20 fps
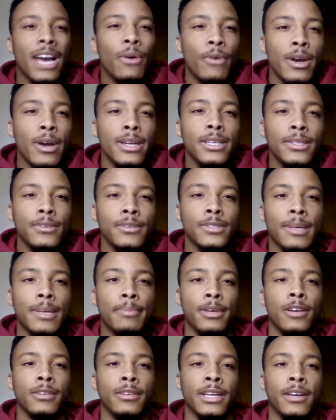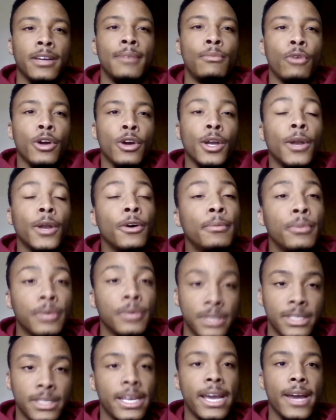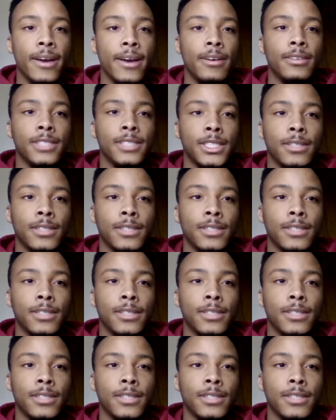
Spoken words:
I want to do something on like a more global scale.